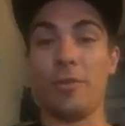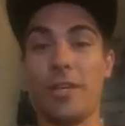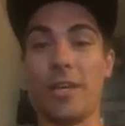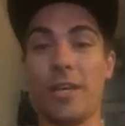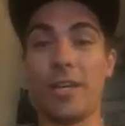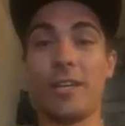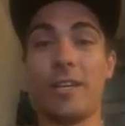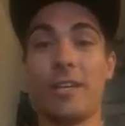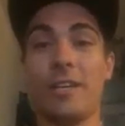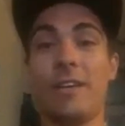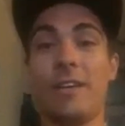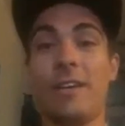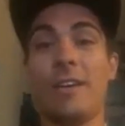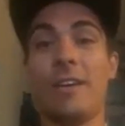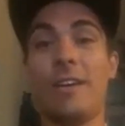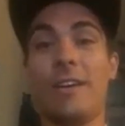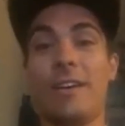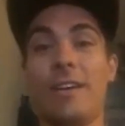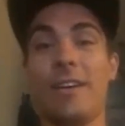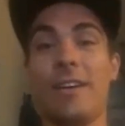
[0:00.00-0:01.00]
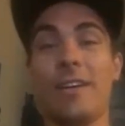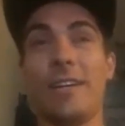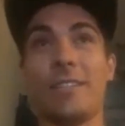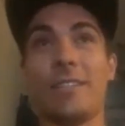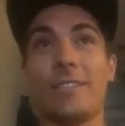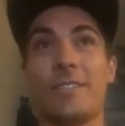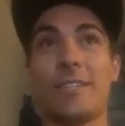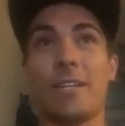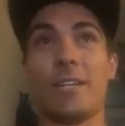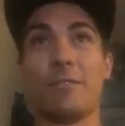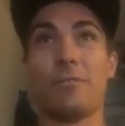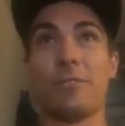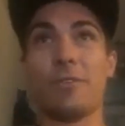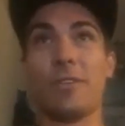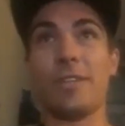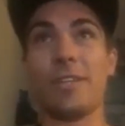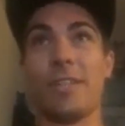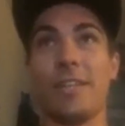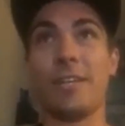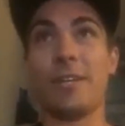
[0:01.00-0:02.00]
Like it's
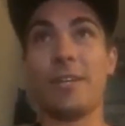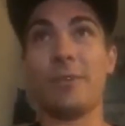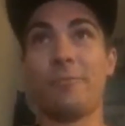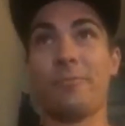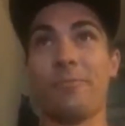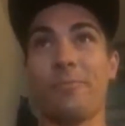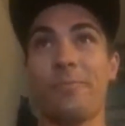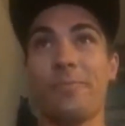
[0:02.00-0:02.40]
definitely